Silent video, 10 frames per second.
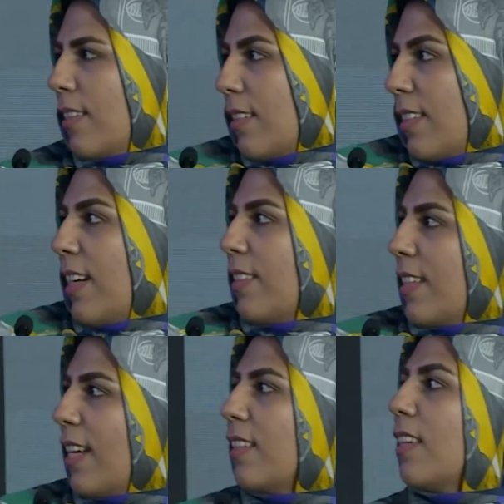
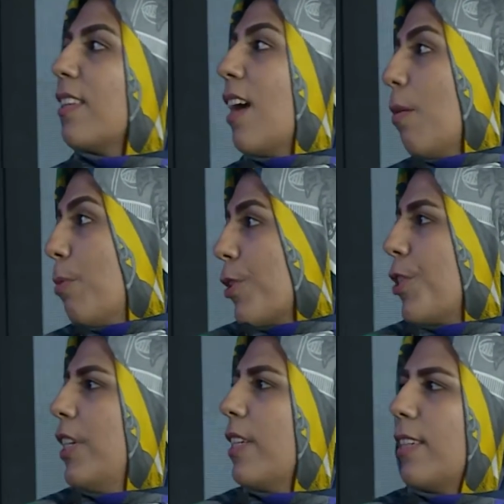strengthen the
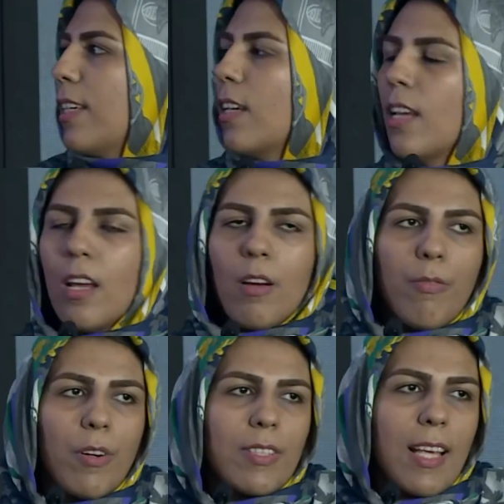opportunity
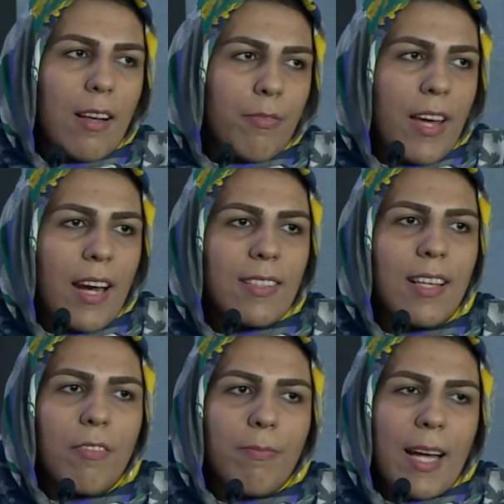for self-care,
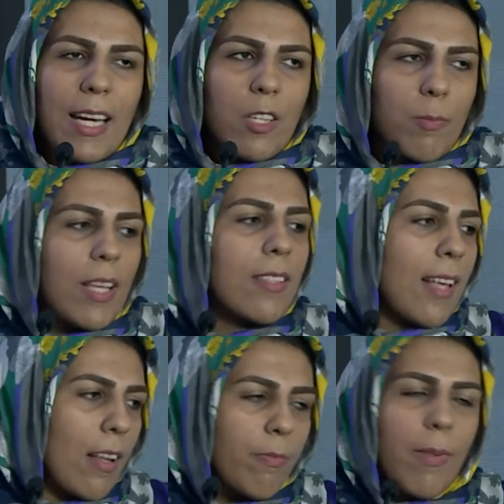self-management,
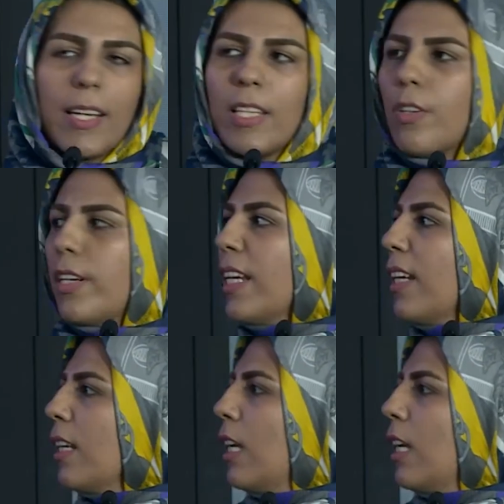self-monitoring.